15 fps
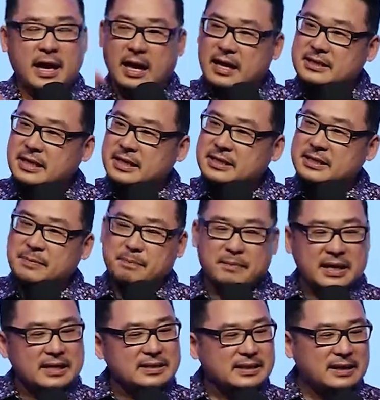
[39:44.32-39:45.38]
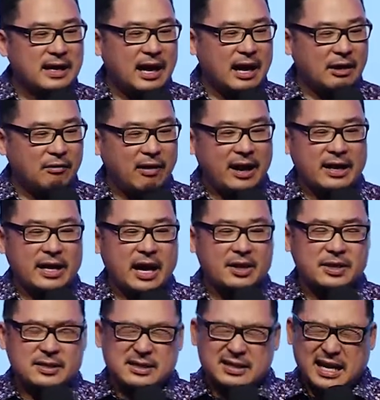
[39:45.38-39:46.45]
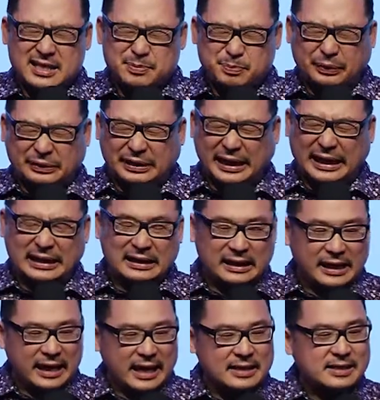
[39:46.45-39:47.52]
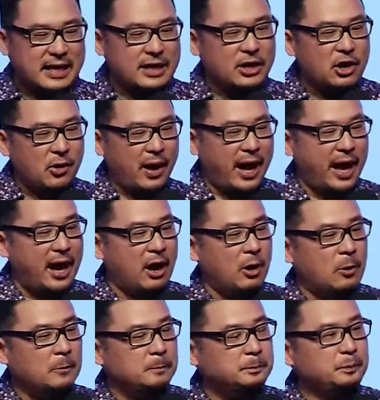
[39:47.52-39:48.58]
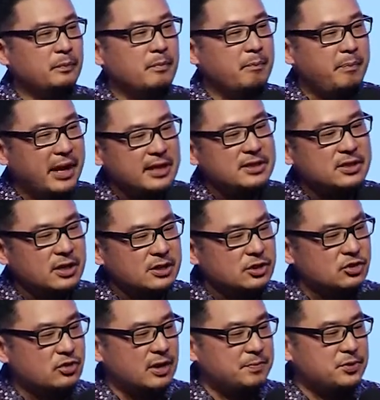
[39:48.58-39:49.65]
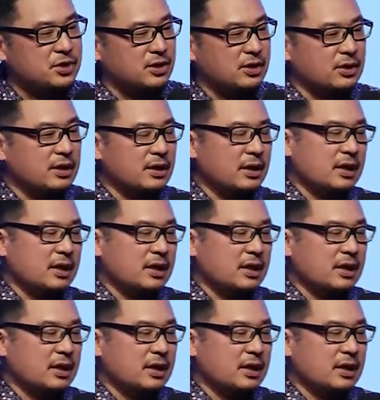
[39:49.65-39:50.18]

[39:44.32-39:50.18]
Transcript: as I submit it to God right now, this is as plainly as I know how, based on scripture,